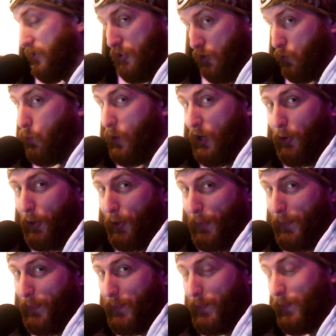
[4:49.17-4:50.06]
You're
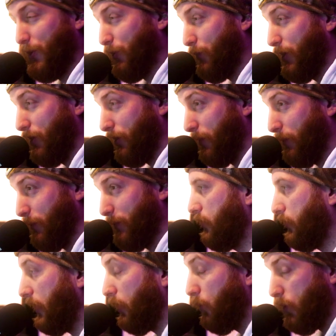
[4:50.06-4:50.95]
welcome. You're welcome.
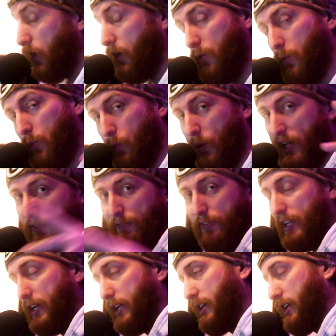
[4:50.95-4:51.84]
Okay, while we're waiting
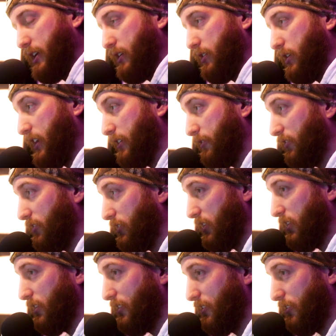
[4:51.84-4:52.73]
for that, uh,
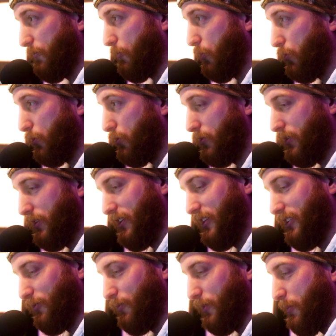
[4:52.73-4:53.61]
obviously this photo
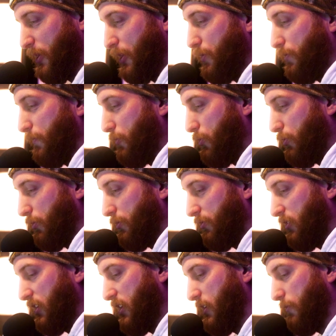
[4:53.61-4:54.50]
is one of my own
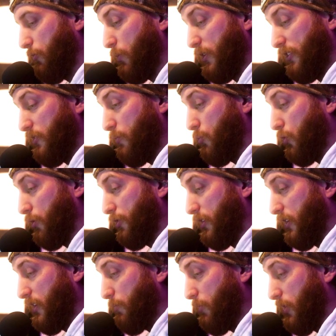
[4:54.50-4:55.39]
photos. If you want to see more, you
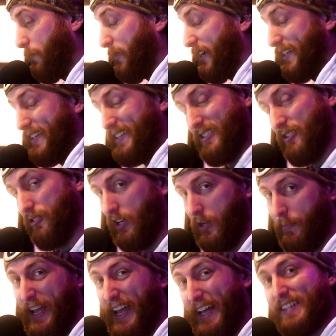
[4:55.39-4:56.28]
can hit me up on
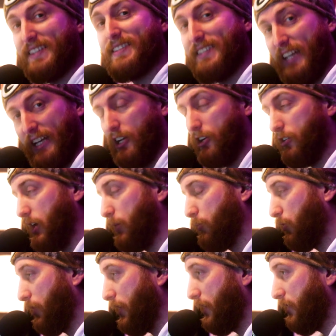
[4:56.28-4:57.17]
Instagram at Second
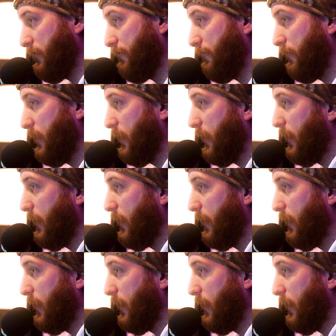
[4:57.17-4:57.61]
Crop Creative.